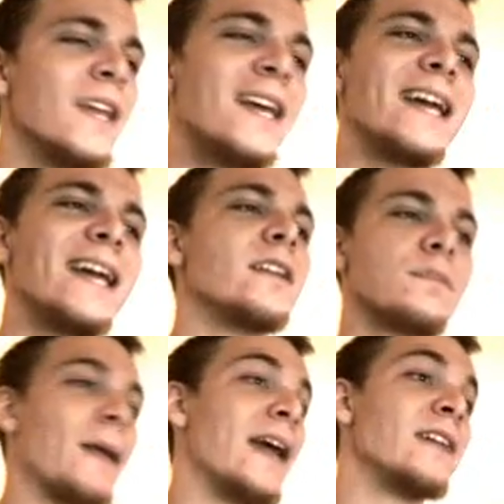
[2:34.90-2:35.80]
It's
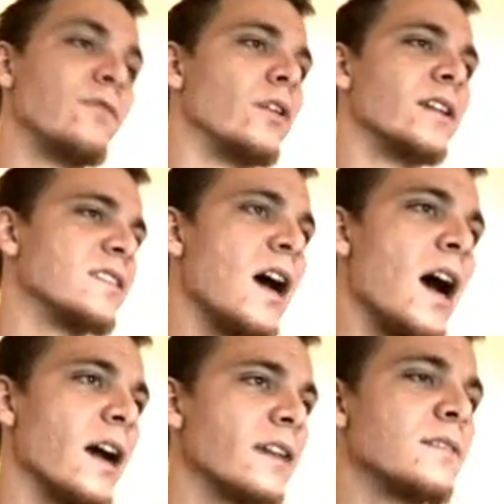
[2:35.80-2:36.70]
painful, it
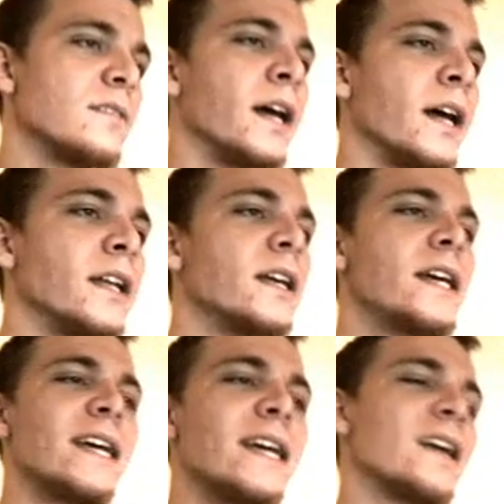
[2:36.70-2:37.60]
sucks, but
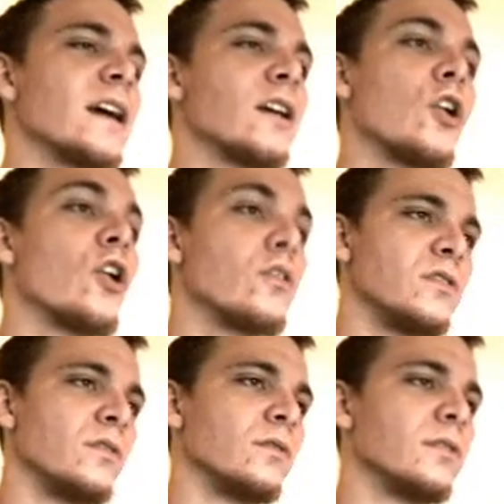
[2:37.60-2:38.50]
it's not going to
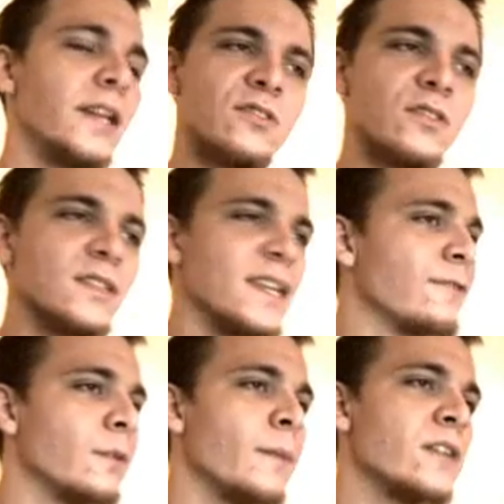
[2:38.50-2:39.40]
hurt you. It's just
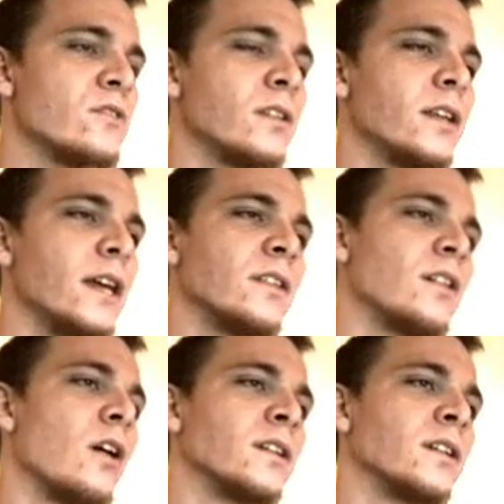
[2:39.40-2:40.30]
inflammation in the
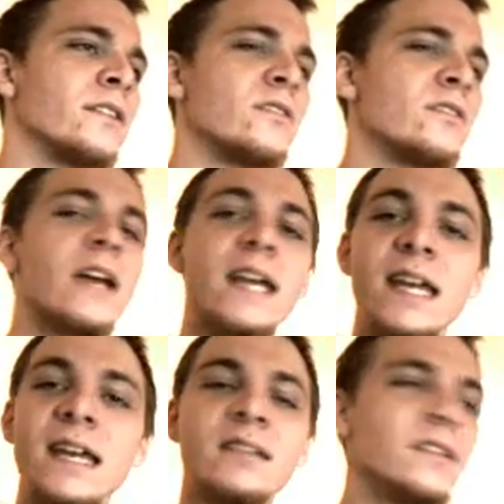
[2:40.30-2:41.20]
cartilage,
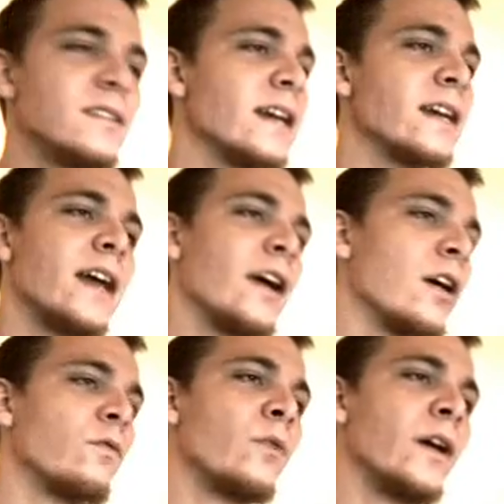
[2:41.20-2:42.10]
easily taken care
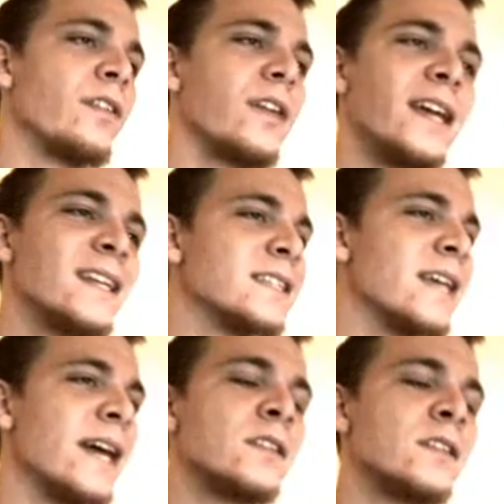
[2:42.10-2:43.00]
of with
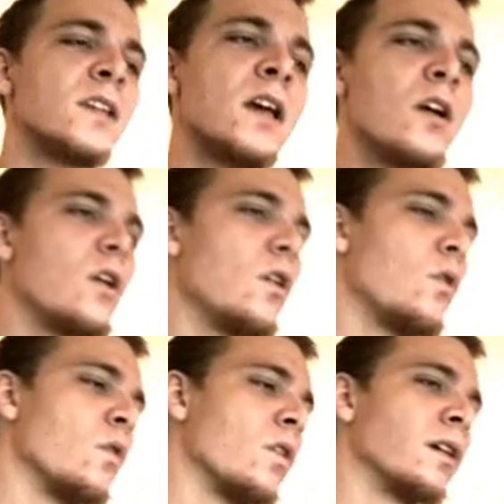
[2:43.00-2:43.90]
NSAIDs,
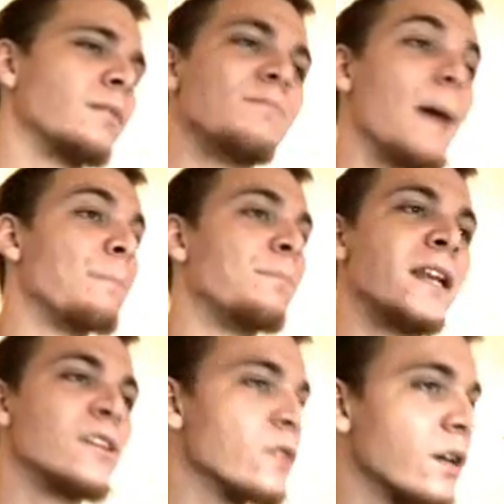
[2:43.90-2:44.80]
or
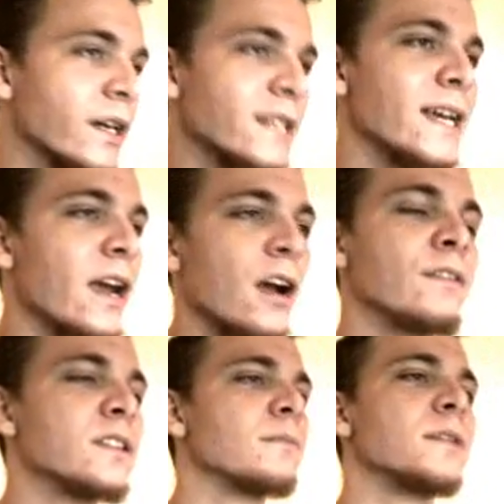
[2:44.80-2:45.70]
Benadryl can take care of
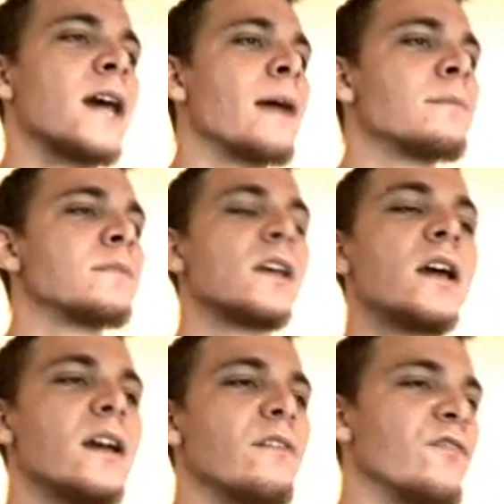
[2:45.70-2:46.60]
it sometimes.
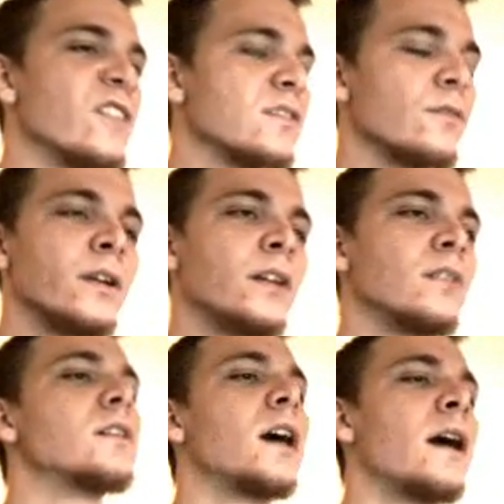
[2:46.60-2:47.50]

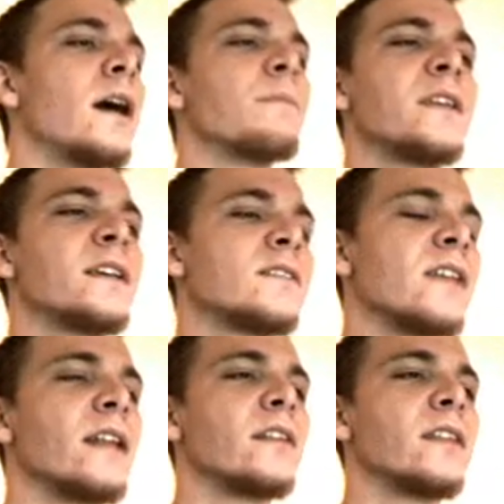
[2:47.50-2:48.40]
Vistaril, things
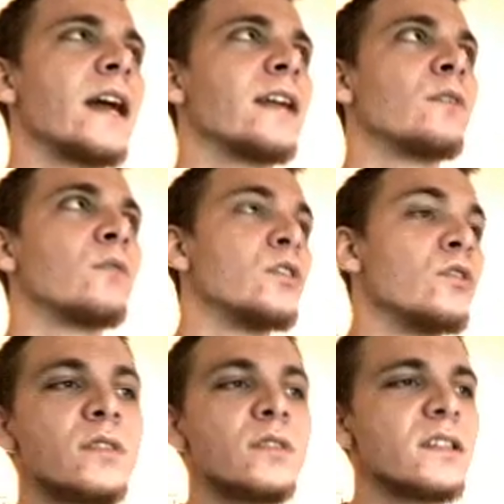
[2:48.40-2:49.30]
that can
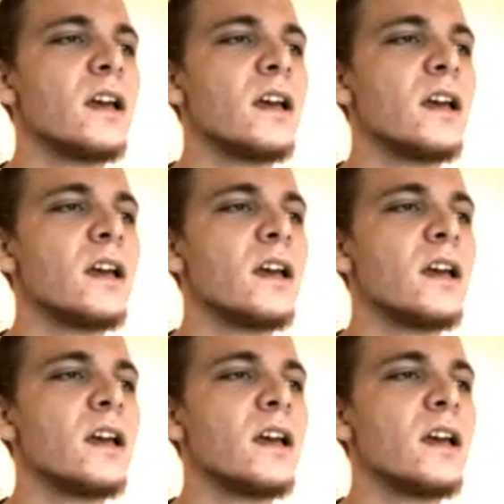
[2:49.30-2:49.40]
reduce